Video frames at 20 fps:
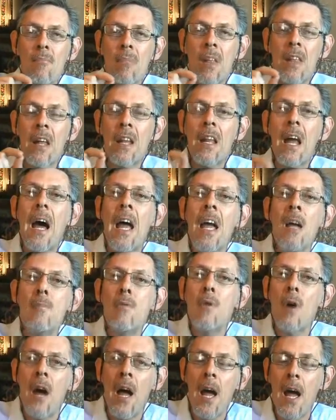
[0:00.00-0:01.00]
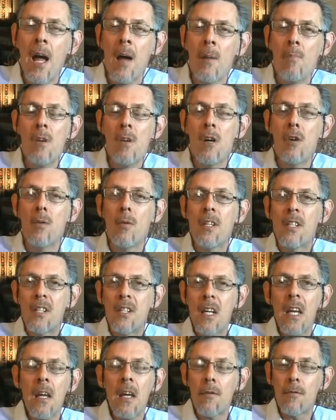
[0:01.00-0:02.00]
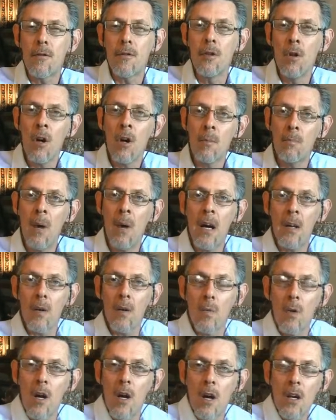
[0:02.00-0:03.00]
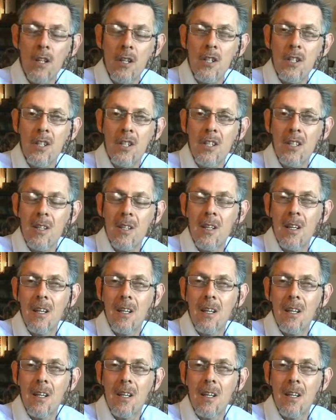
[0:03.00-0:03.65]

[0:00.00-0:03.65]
that Abraham received not by the works,